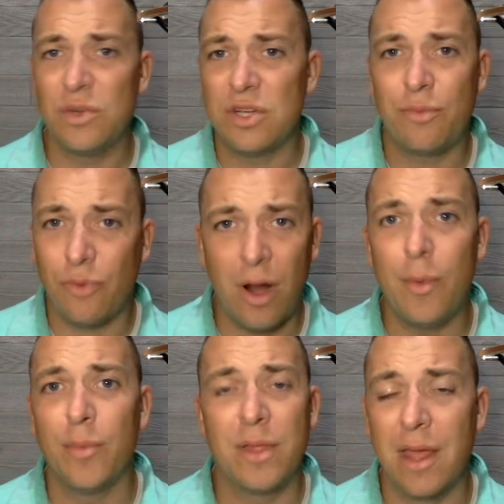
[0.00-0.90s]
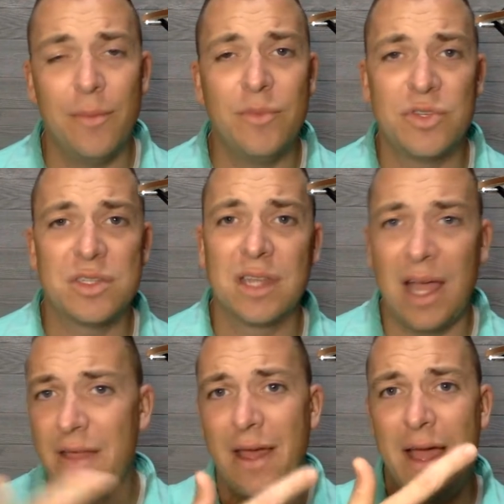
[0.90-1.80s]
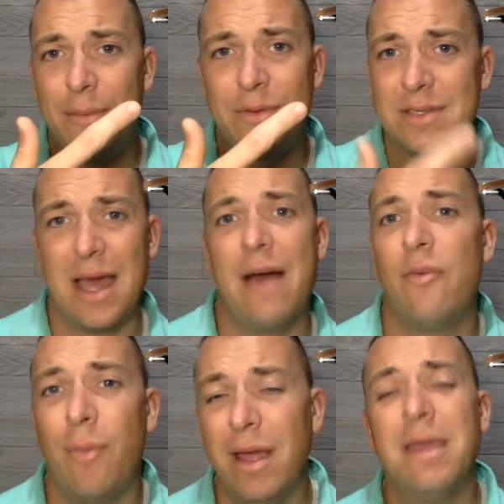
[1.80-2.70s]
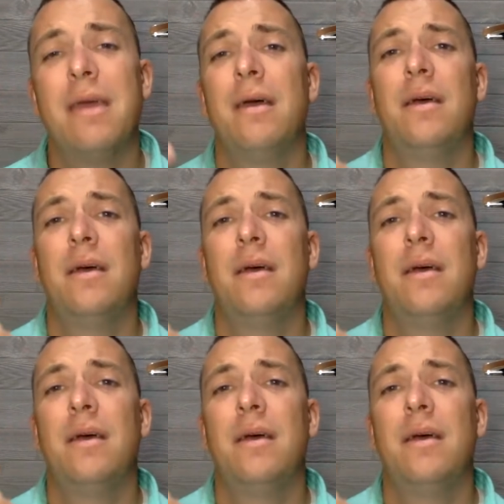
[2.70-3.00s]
which I probably am, I'm just a guy that happens to have a mic,